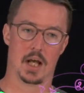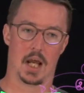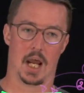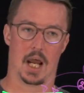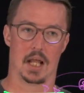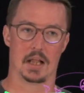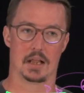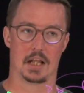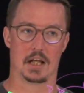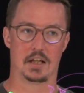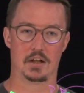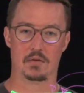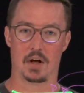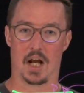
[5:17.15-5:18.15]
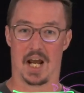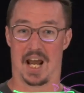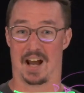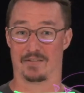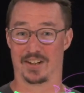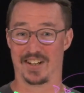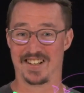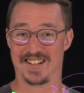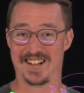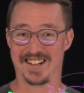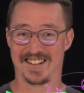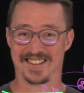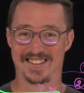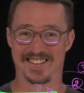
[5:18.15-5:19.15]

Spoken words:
And thank you. Have a great day.